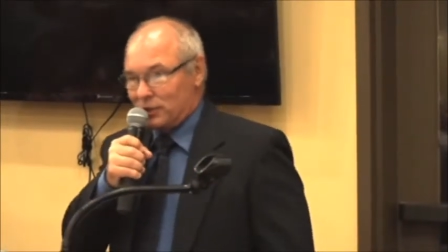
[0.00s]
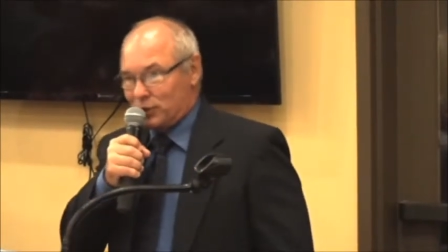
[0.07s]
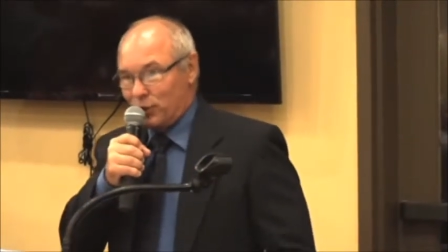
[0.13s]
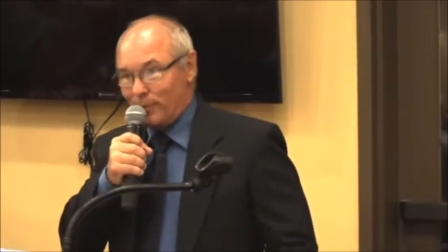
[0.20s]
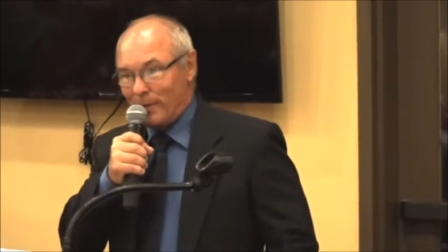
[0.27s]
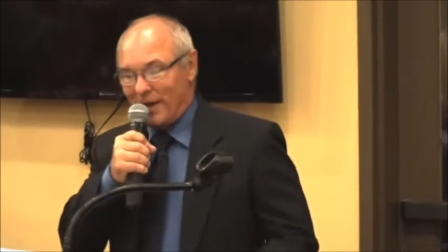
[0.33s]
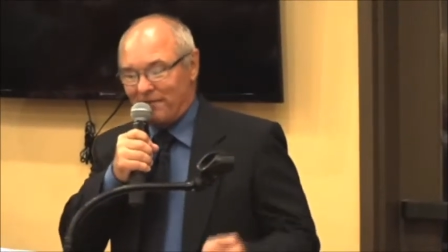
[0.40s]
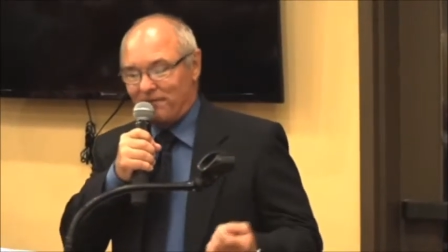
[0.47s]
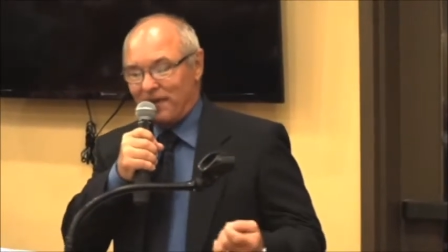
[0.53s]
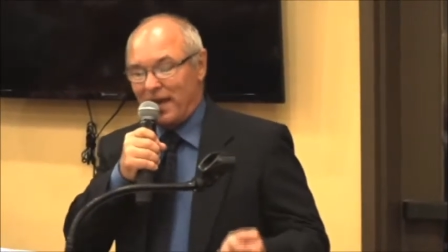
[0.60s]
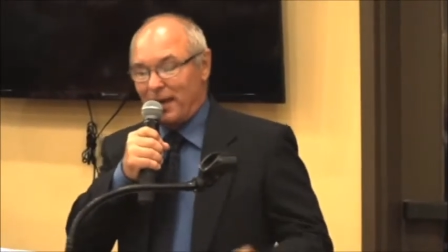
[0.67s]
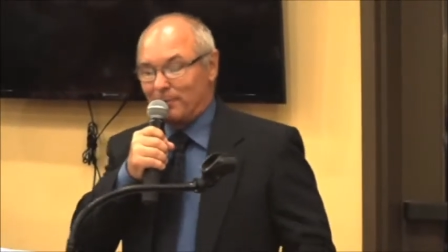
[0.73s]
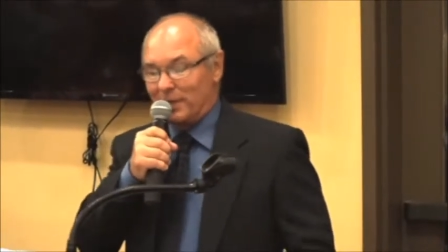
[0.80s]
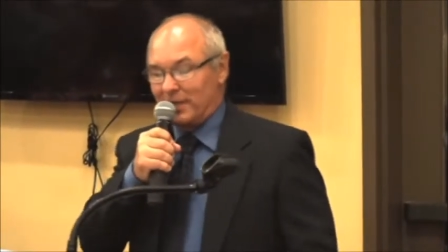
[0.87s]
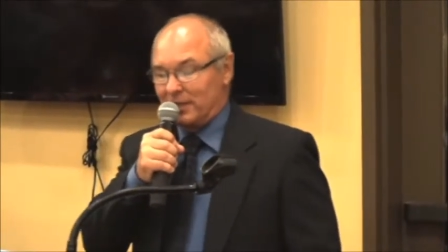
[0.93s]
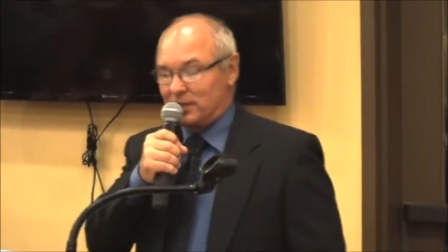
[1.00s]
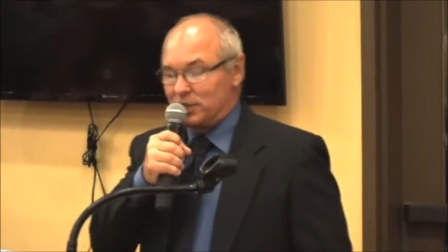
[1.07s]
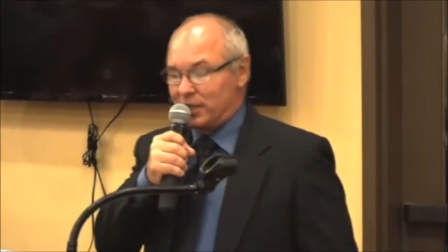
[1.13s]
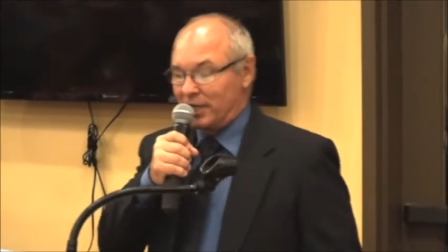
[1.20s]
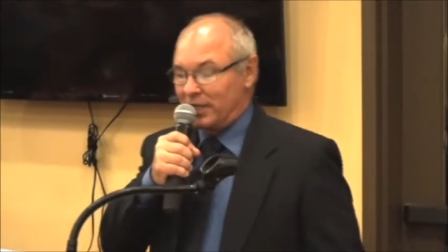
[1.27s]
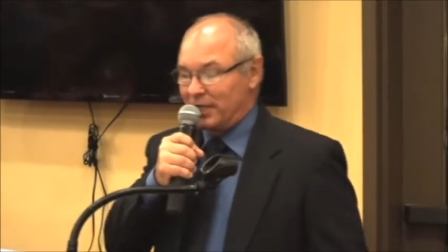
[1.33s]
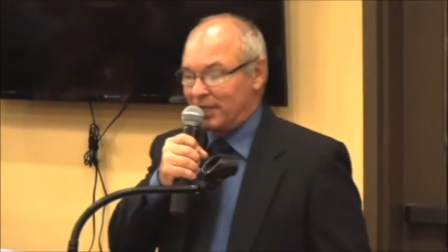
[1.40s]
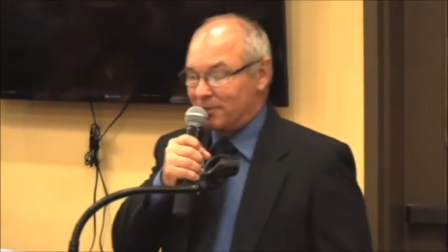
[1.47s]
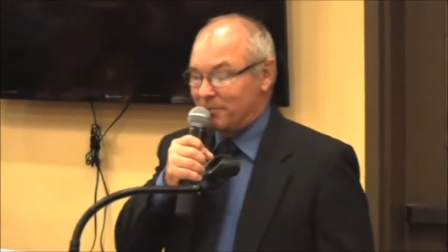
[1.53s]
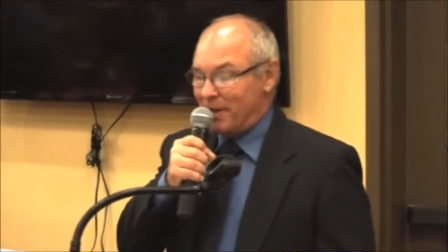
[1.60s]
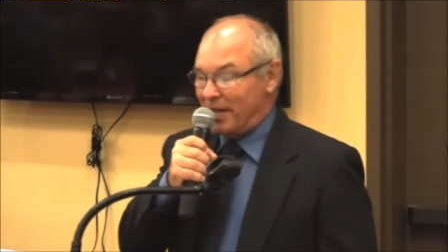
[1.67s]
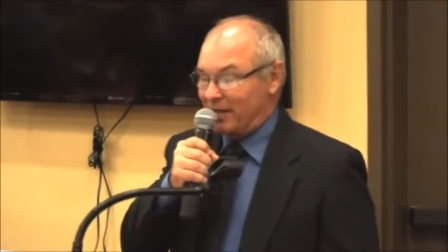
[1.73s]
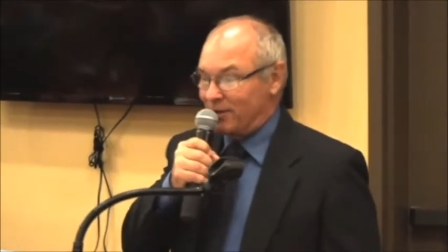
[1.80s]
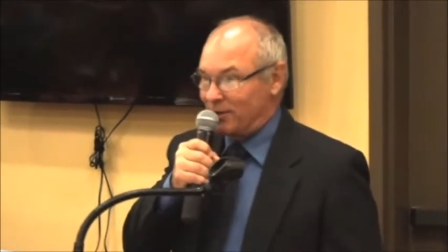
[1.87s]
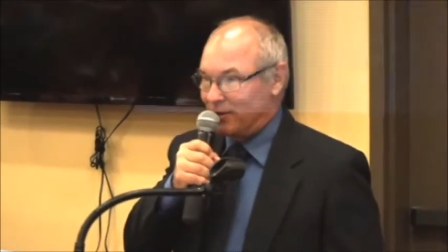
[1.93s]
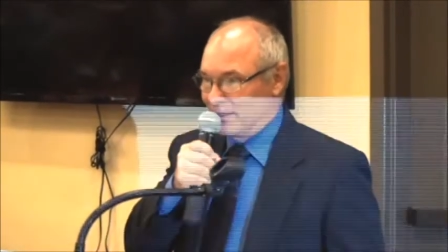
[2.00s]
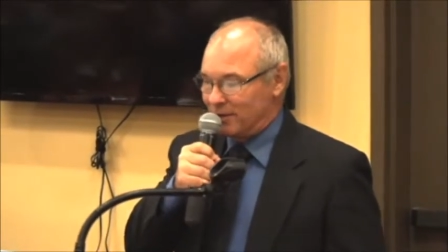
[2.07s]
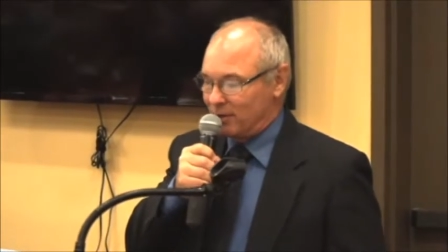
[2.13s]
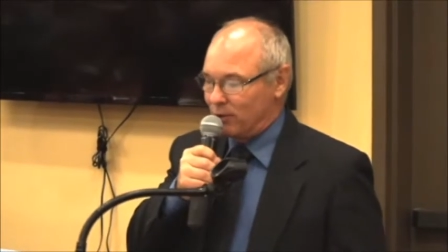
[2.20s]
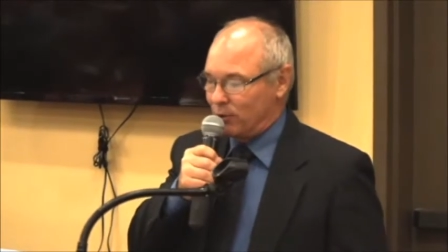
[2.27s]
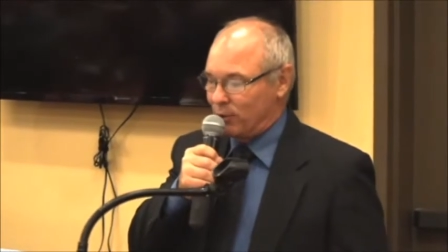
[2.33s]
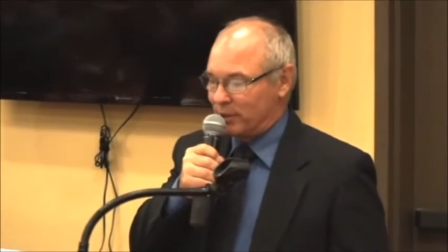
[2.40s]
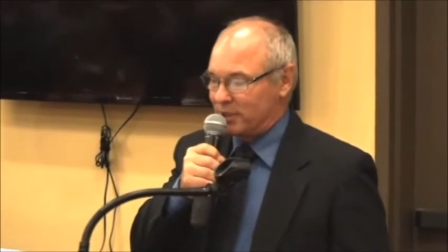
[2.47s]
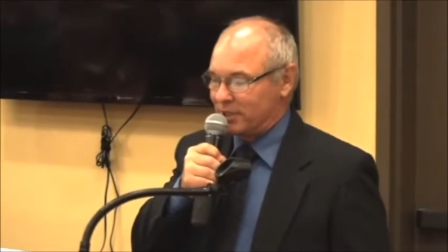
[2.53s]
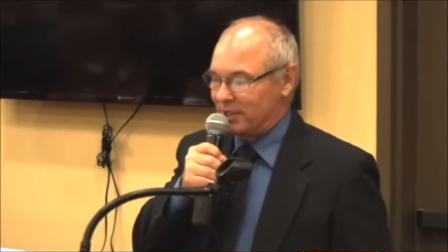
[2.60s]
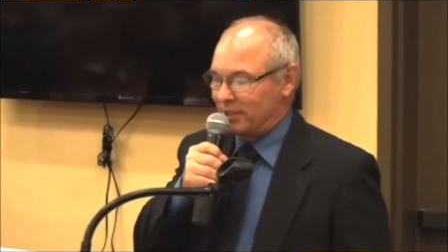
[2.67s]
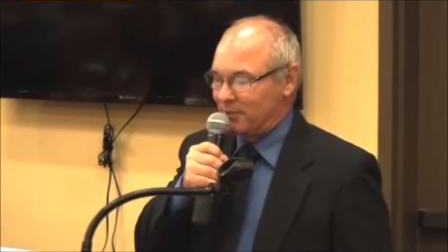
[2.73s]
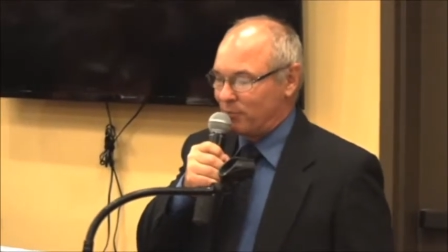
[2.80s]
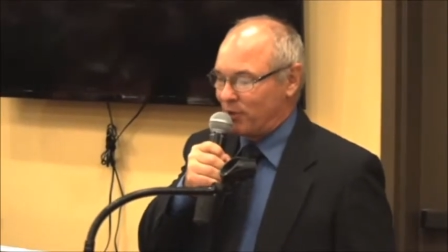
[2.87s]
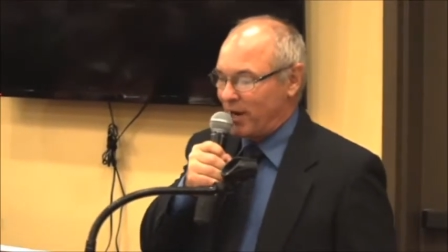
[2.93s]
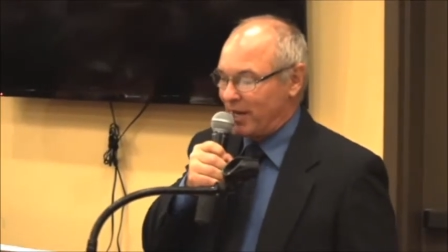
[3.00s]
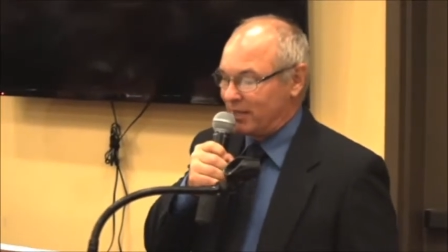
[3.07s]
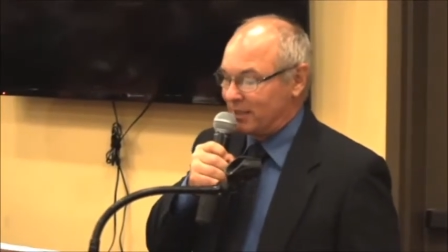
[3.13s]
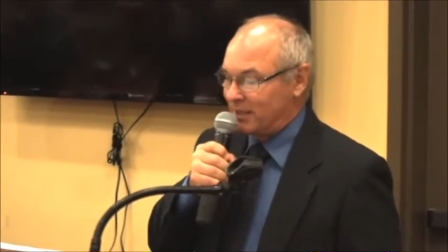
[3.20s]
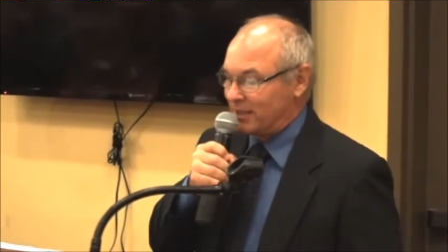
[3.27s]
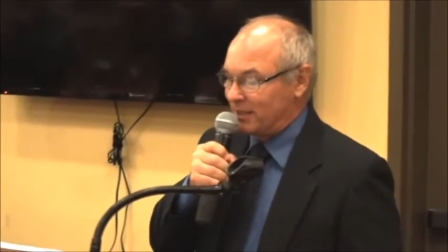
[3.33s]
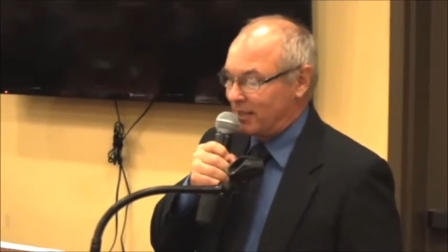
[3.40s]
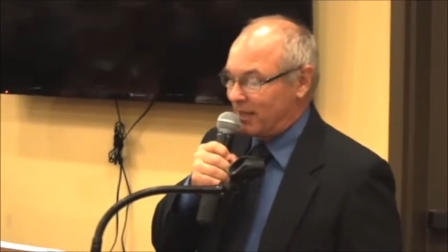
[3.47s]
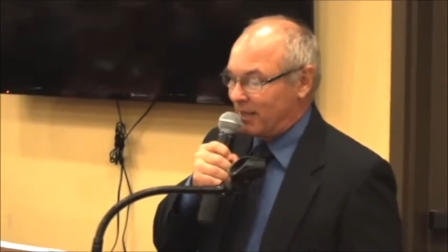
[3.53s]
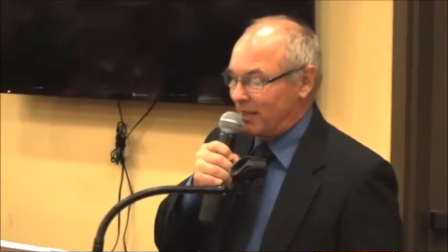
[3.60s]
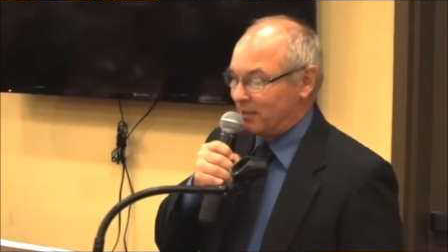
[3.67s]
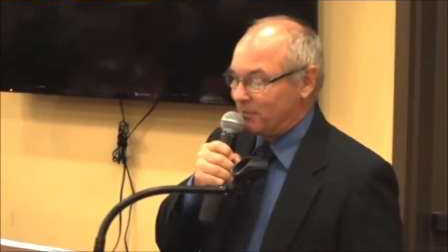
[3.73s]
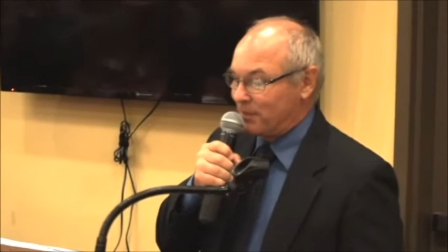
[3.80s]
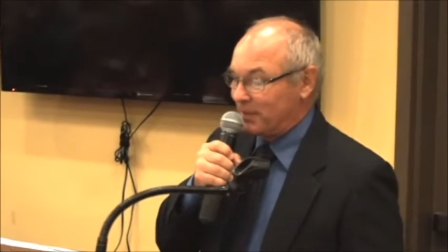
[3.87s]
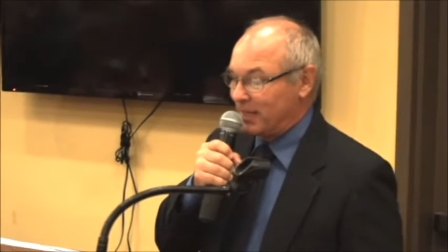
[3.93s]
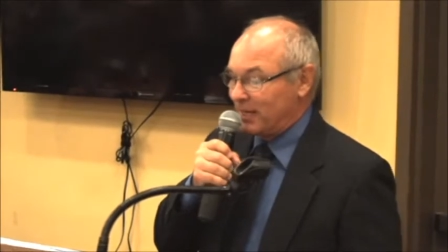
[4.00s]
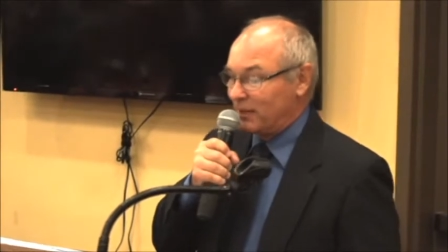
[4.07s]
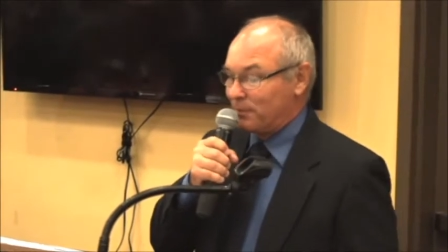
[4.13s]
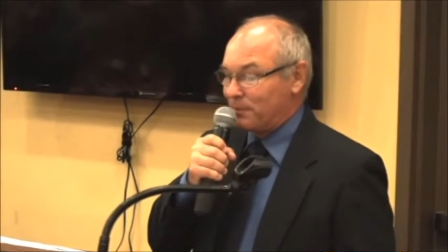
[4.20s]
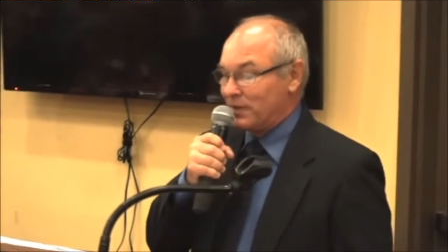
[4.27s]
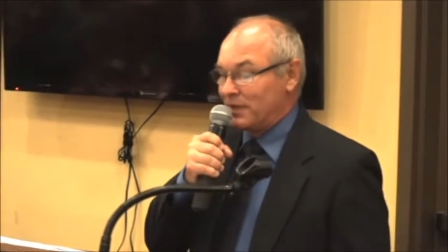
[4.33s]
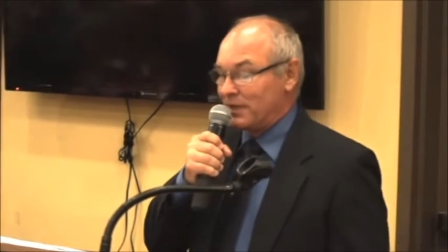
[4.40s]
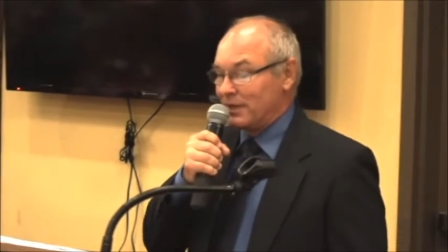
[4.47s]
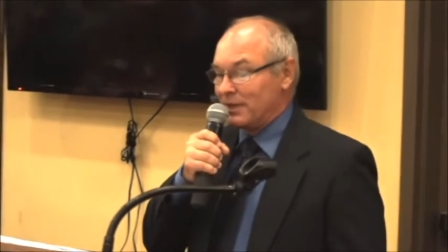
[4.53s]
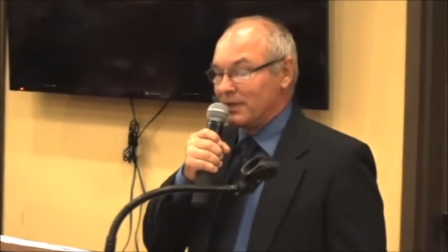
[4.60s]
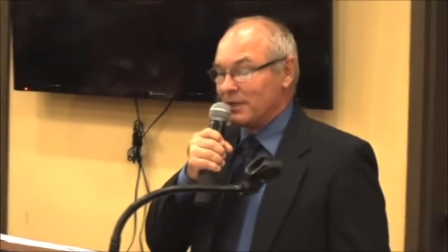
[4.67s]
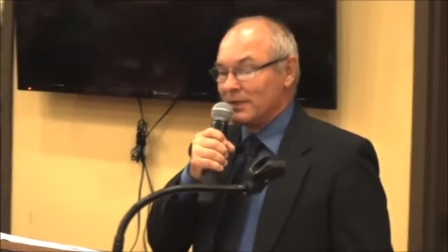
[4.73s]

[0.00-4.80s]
To my family, Jenny and Michael, Kristen and Brandon, and Penelope,